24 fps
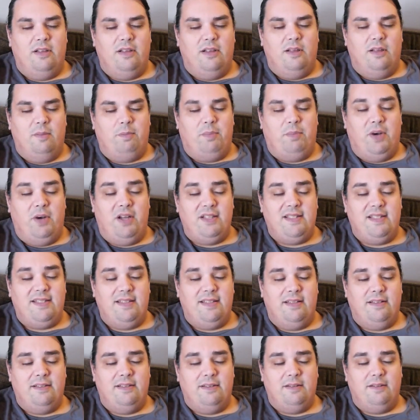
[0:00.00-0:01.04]
But
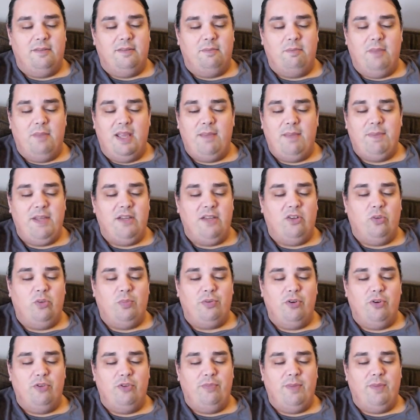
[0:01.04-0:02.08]
maybe it'll
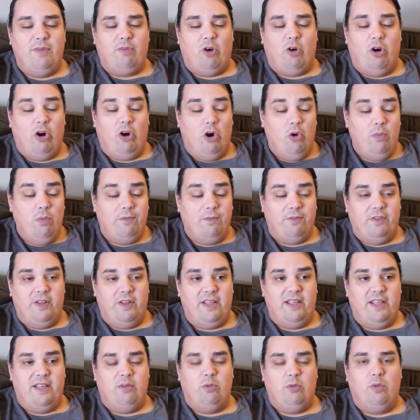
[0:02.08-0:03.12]
prove me wrong.
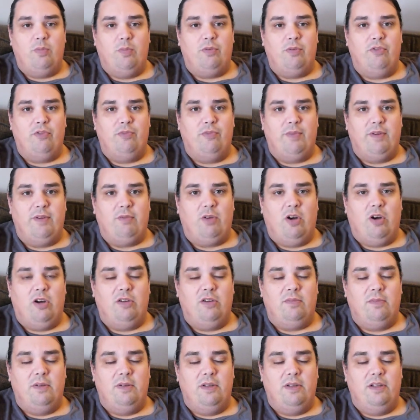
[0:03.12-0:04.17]
Hopefully, it will prove me wrong.
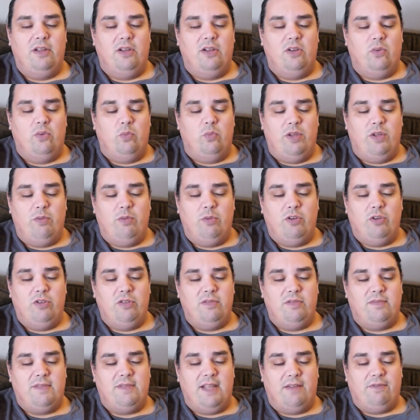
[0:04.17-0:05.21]
We will
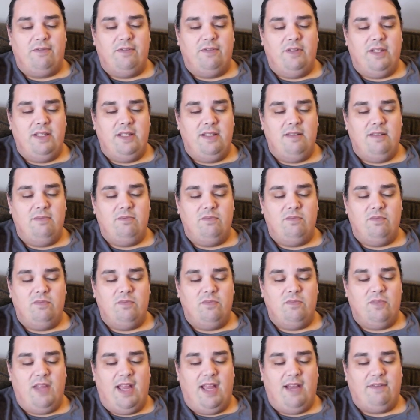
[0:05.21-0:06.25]
definitely
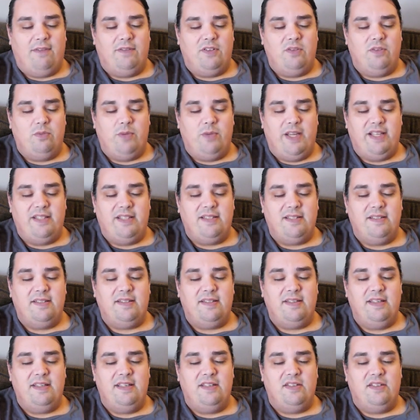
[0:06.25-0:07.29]
have to wait and
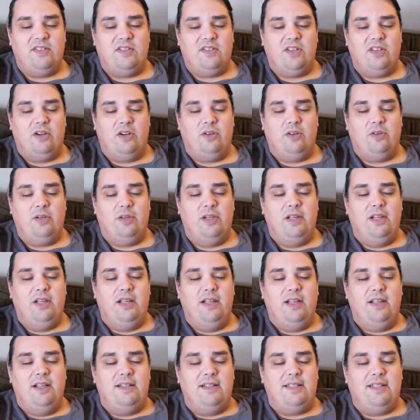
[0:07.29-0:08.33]
see. So,
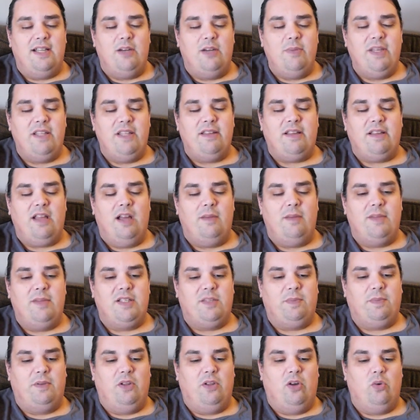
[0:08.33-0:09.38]
tell me in the comments
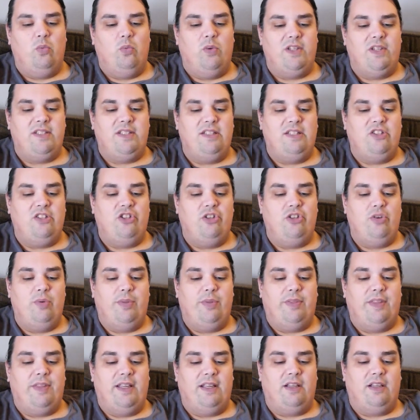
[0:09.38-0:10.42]
below what did you
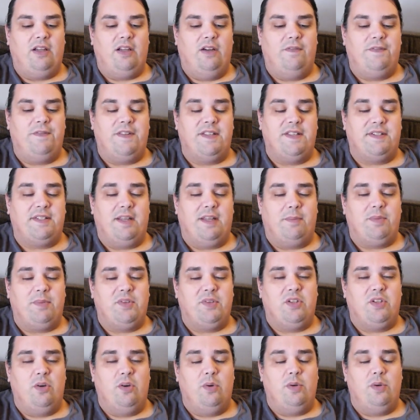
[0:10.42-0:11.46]
think of this
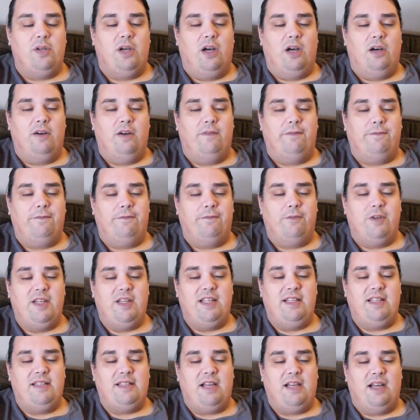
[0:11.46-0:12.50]
episode of Free
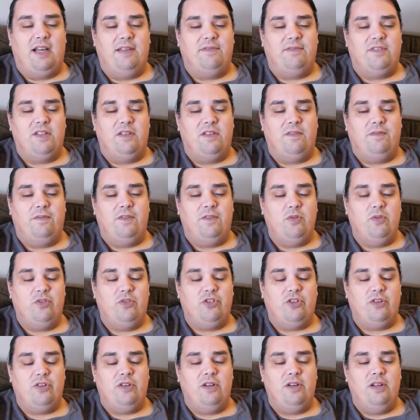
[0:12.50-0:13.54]
Dive to the
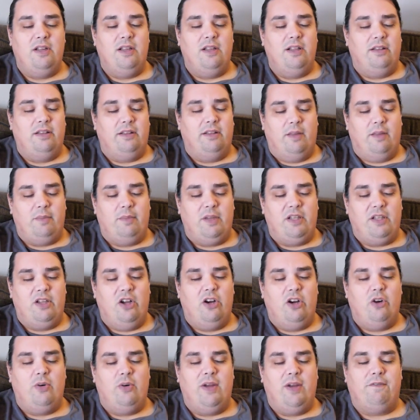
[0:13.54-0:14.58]
Future? Let me
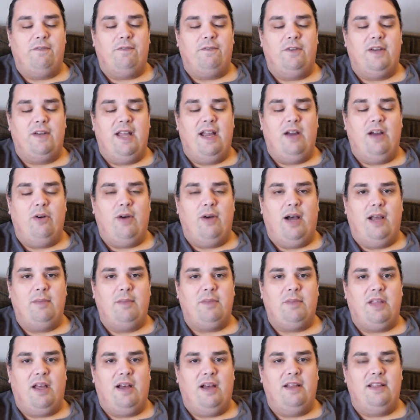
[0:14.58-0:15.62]
know. And for now, I'm
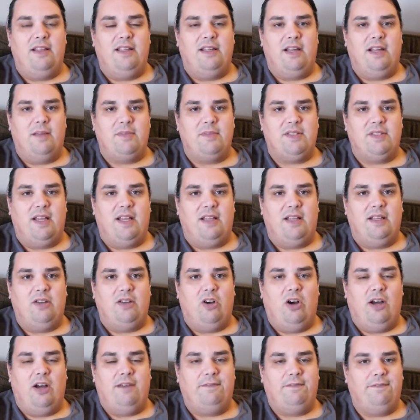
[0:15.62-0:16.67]
Connie and I'm signing
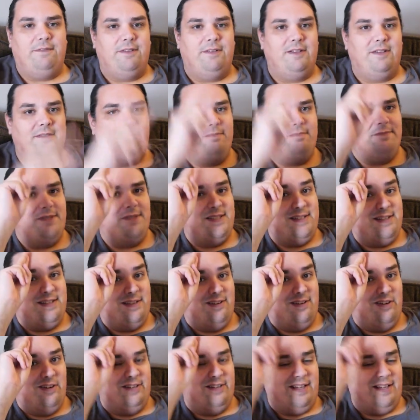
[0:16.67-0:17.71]
off. See
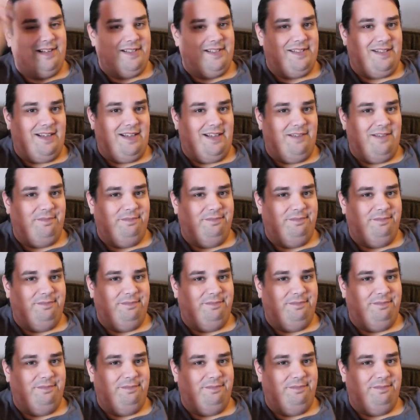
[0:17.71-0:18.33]
y'all next time.